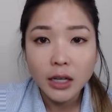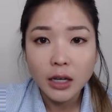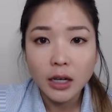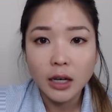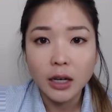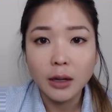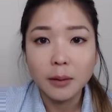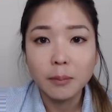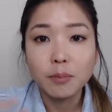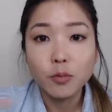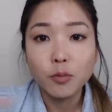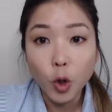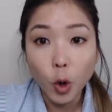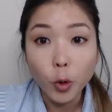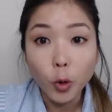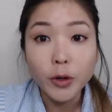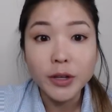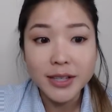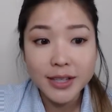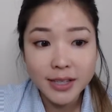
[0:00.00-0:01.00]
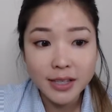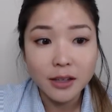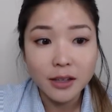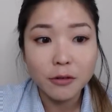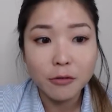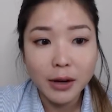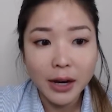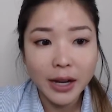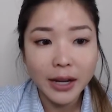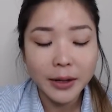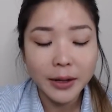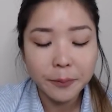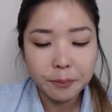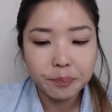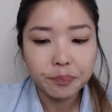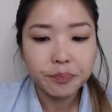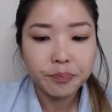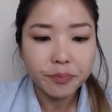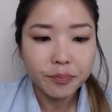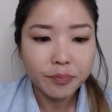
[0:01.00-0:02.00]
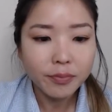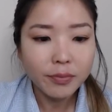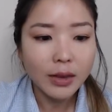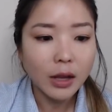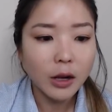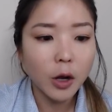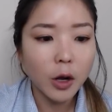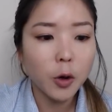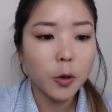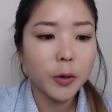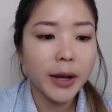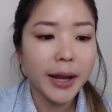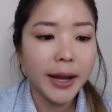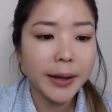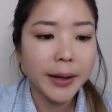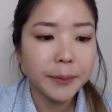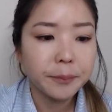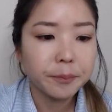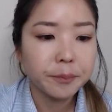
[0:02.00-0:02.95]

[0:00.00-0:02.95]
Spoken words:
notice it, right? Okay.